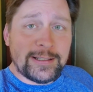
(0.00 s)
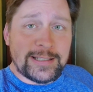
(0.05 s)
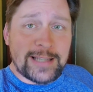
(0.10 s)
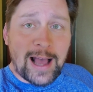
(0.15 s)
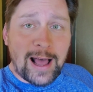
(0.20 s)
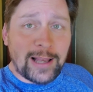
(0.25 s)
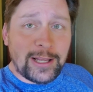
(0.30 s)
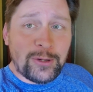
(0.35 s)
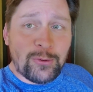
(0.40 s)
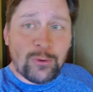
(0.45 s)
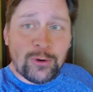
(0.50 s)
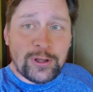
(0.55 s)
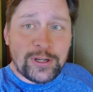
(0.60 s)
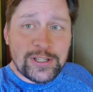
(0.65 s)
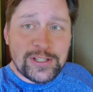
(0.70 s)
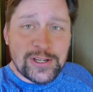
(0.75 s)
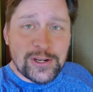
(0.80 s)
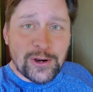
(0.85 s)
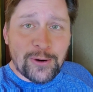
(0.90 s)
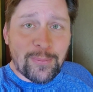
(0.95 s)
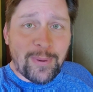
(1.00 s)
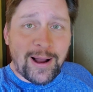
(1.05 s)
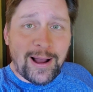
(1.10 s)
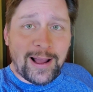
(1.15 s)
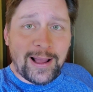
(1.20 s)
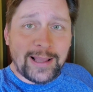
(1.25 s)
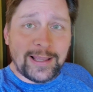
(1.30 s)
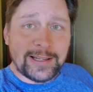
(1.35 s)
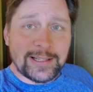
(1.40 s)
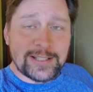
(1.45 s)
Dollywood is
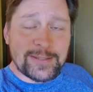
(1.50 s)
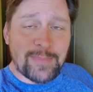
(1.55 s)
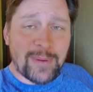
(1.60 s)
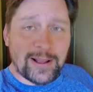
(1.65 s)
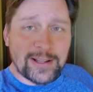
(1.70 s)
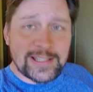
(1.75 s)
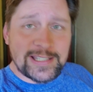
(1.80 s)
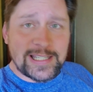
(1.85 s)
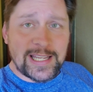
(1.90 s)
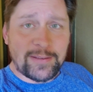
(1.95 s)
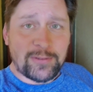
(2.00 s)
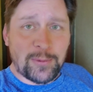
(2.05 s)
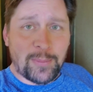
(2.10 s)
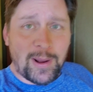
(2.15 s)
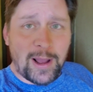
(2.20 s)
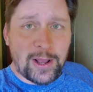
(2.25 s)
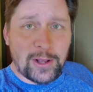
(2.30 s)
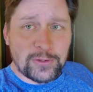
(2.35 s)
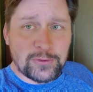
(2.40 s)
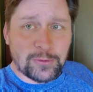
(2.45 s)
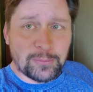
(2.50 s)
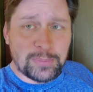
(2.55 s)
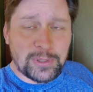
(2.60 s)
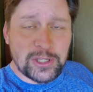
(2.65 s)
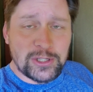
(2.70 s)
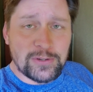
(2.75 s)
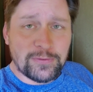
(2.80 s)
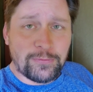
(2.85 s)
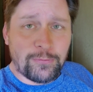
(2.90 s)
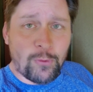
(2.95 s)
nearby, and it's about 7 miles from
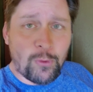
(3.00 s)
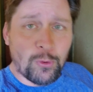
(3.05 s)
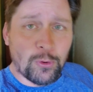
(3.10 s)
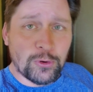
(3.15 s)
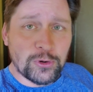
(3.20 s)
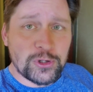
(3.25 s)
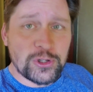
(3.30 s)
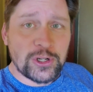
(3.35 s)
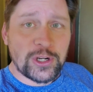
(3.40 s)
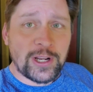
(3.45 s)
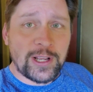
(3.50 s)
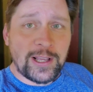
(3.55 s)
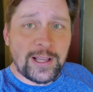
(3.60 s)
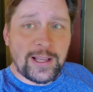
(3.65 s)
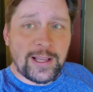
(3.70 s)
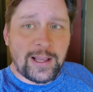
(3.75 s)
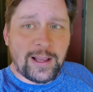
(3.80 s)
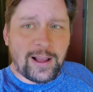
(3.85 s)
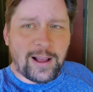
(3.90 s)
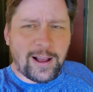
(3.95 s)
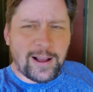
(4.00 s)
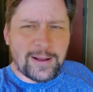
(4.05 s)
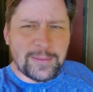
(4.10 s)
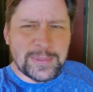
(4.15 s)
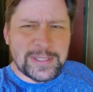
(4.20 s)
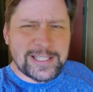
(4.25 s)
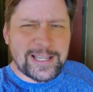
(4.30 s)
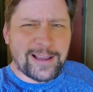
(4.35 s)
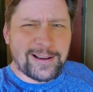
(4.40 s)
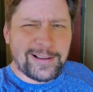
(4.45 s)
Pigeon Forge.
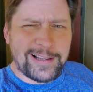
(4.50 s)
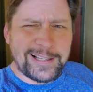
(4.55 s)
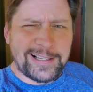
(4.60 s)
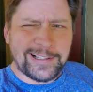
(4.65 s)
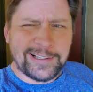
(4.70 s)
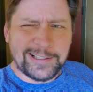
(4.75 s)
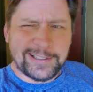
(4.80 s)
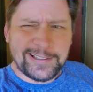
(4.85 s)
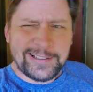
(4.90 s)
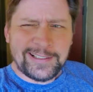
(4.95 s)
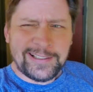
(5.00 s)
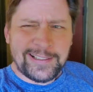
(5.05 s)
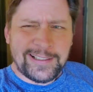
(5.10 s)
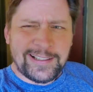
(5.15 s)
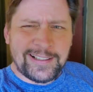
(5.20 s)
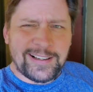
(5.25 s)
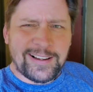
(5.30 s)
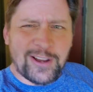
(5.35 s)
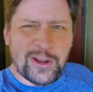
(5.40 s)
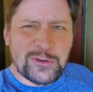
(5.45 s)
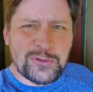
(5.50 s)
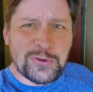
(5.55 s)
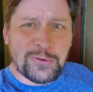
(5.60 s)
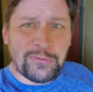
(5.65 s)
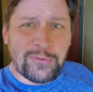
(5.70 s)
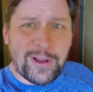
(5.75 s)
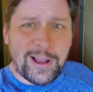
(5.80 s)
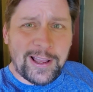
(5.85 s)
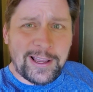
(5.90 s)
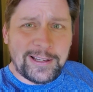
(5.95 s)
It's kind of like a
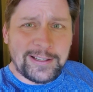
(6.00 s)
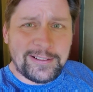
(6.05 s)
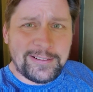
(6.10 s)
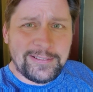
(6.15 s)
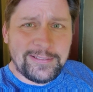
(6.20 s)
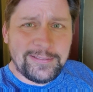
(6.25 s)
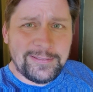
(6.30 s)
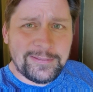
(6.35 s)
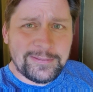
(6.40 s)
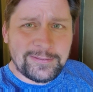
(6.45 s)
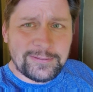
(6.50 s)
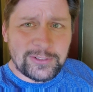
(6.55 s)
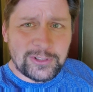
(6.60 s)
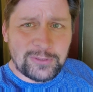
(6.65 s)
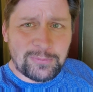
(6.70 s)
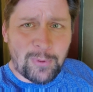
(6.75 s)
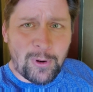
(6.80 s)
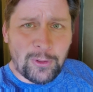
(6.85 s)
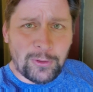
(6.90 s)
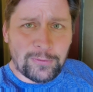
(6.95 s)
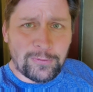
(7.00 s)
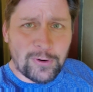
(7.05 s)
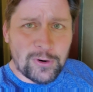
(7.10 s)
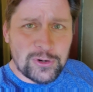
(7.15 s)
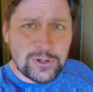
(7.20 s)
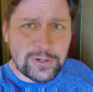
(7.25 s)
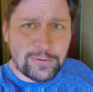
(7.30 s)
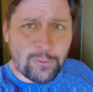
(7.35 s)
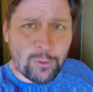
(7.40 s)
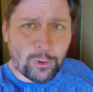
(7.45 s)
countrified, smaller
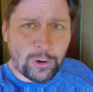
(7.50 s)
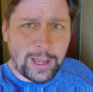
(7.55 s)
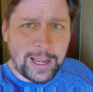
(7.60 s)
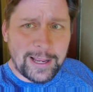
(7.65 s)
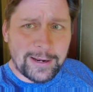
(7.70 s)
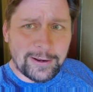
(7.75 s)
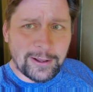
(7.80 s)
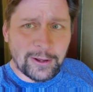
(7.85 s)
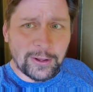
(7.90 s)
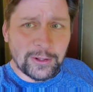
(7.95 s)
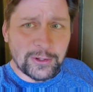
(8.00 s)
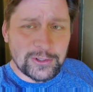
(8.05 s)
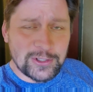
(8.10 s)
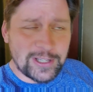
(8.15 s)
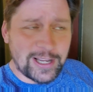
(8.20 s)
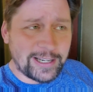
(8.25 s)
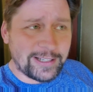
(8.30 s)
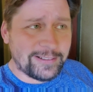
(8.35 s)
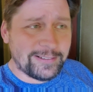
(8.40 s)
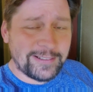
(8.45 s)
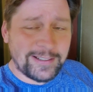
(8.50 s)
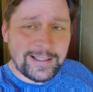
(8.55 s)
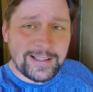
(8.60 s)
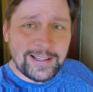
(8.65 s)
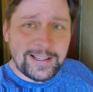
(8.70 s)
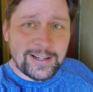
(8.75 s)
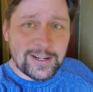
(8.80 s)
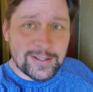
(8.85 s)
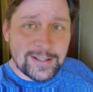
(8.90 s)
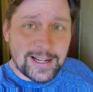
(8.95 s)
version of Orlando. There's
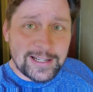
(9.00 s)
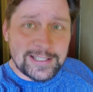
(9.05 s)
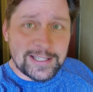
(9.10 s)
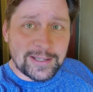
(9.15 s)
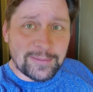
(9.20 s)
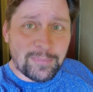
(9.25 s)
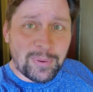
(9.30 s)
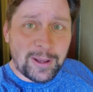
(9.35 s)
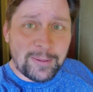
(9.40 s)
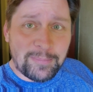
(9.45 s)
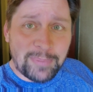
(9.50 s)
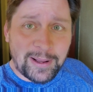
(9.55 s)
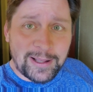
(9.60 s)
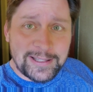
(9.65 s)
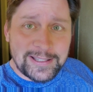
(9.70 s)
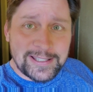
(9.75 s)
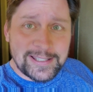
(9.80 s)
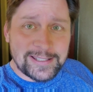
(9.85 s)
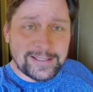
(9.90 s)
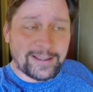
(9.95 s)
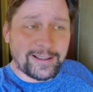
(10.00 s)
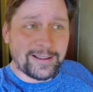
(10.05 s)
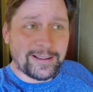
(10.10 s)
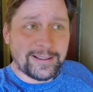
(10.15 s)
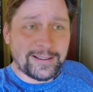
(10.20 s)
lots of putt-putts,